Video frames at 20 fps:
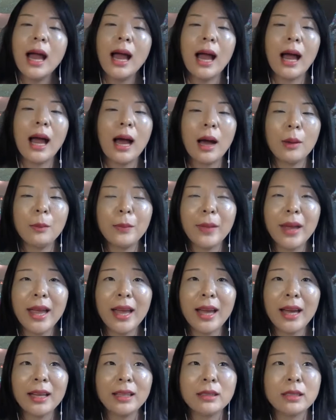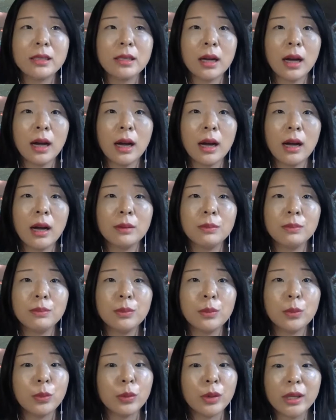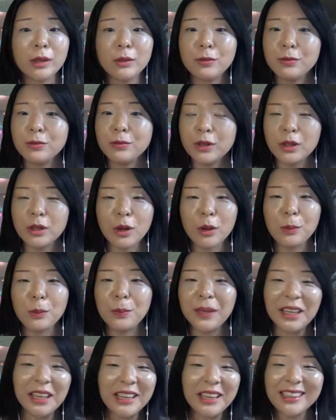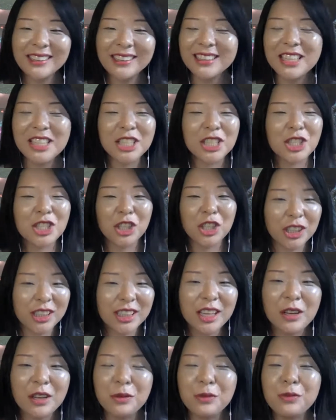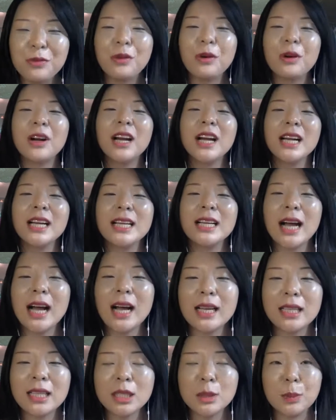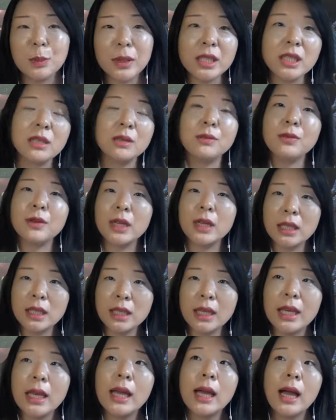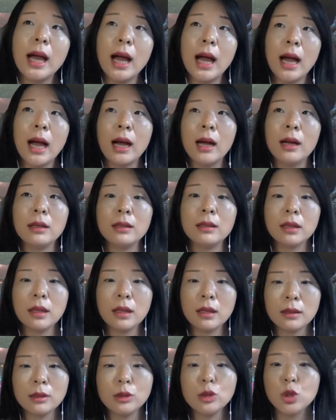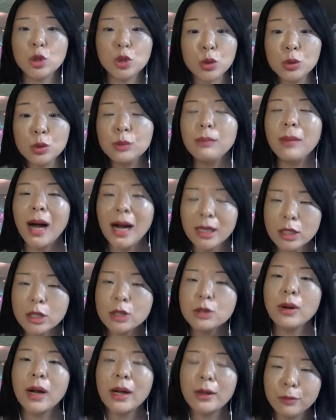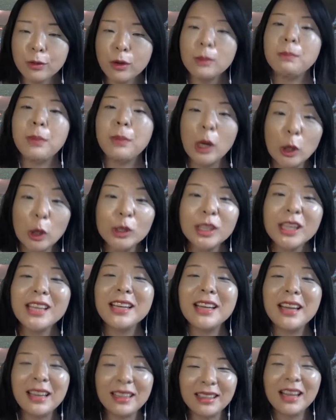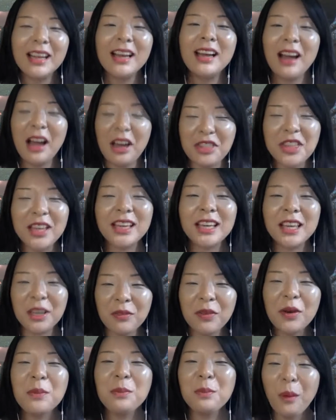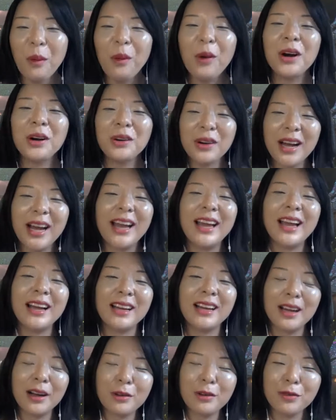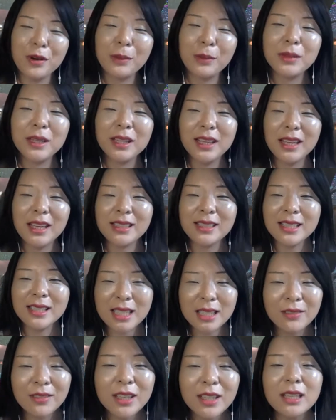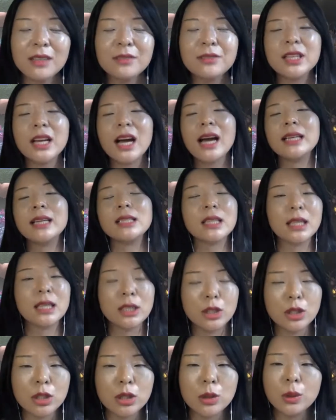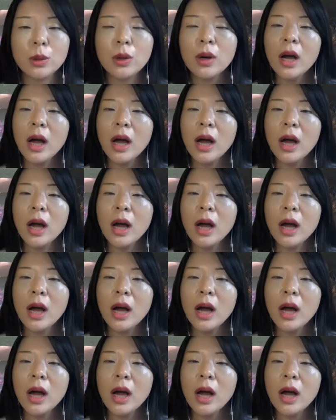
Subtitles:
and we've been on this journey for specifically 2 months, right, for building, and I think even more, right, from the conceiving of the idea to